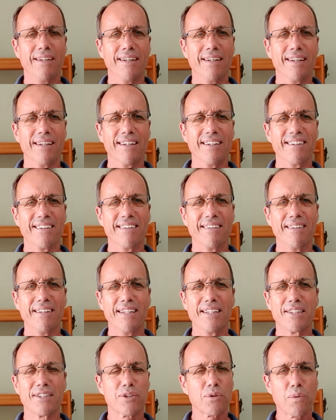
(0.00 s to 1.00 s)
Uh,
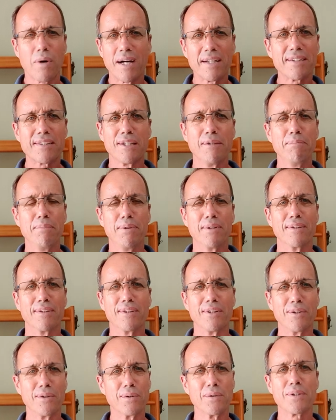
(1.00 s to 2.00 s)
it's quite simple.
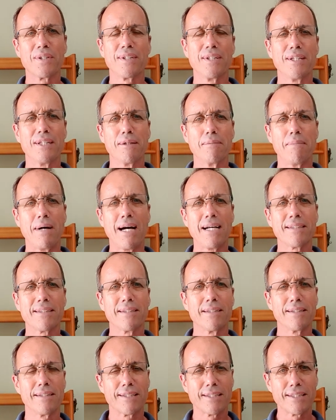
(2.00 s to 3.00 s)
Your sin, my
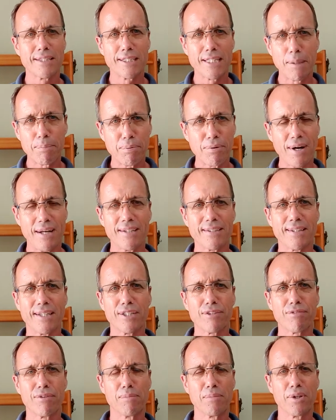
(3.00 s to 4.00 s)
sin, separates
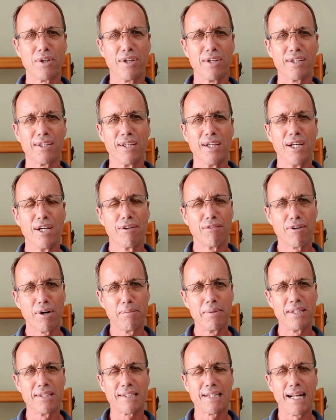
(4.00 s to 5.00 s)
us from God,
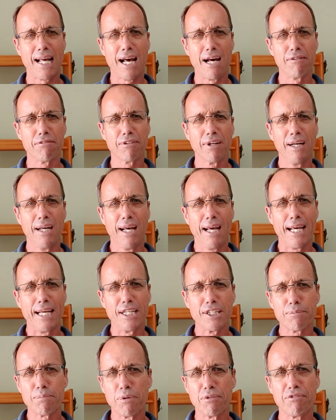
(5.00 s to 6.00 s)
from His love,
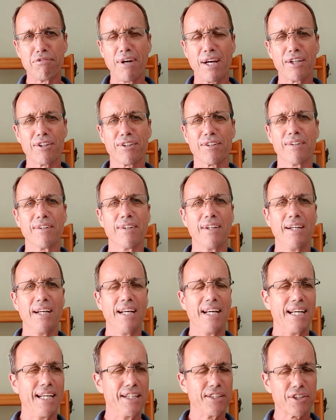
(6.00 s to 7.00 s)
His perfection,
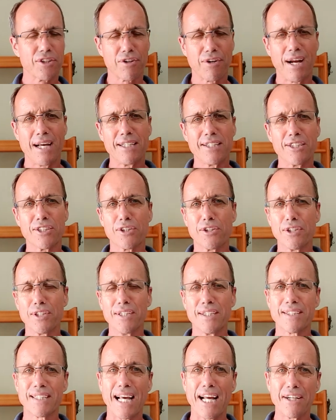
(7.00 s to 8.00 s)
His grace, His
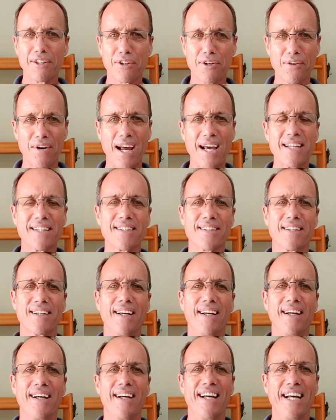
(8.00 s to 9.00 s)
goodness. And grace
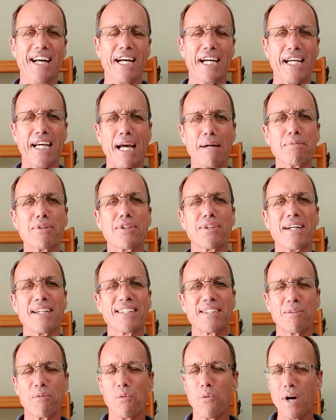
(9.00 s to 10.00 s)
uh, comes to
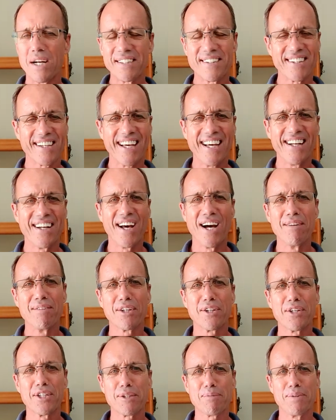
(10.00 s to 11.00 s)
us once again over
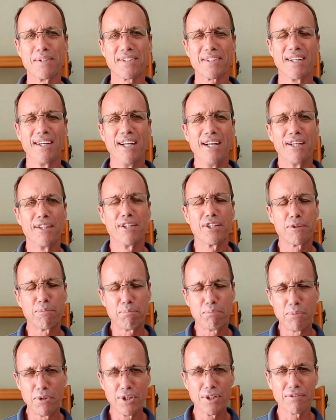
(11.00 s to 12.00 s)
Christmas, this
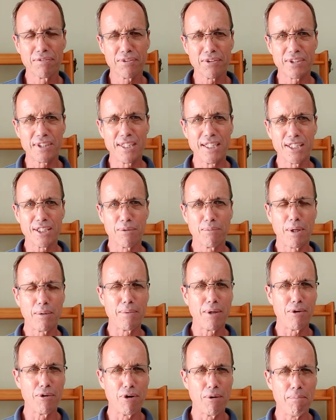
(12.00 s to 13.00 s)
beautiful season when
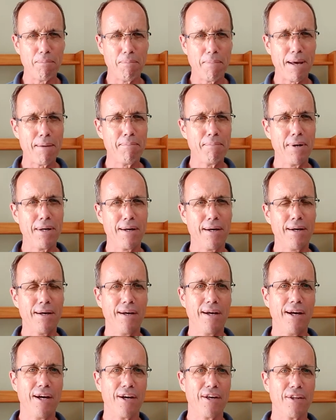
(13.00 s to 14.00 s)
we remember
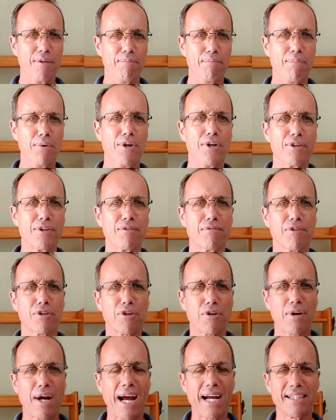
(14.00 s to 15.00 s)
the birth of
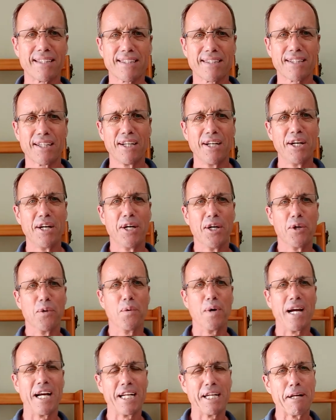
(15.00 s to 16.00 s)
Christ,
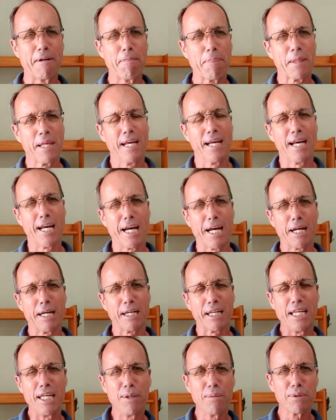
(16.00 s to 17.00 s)
when uh,
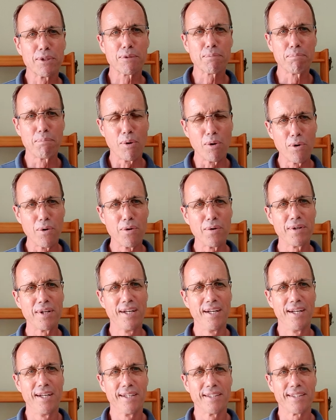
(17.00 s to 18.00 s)
He was born
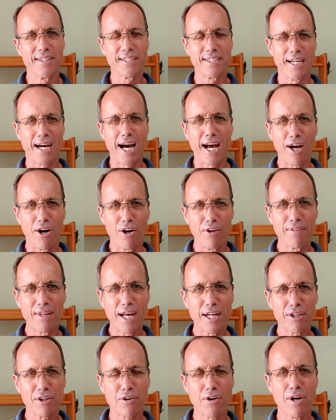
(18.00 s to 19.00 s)
to die. On
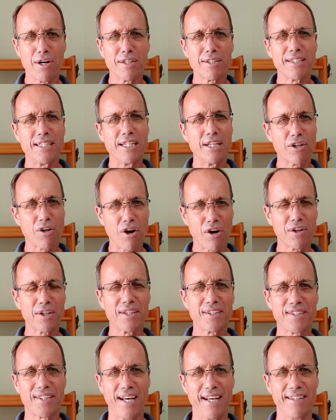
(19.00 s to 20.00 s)
that cross, he
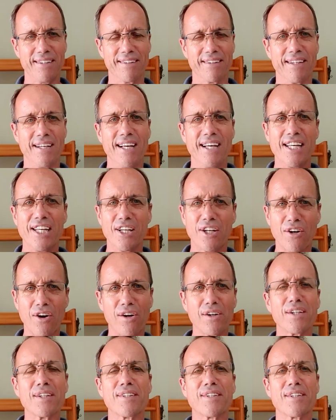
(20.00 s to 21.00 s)
conquered Satan, he
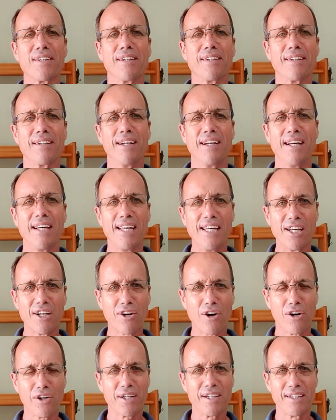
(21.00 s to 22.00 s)
conquered sin, he
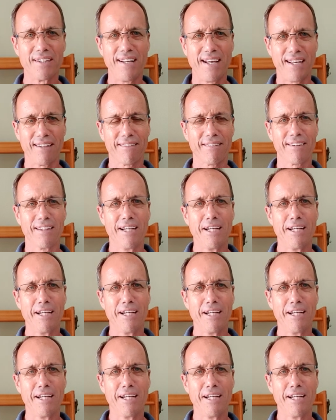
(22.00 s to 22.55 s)
conquered death.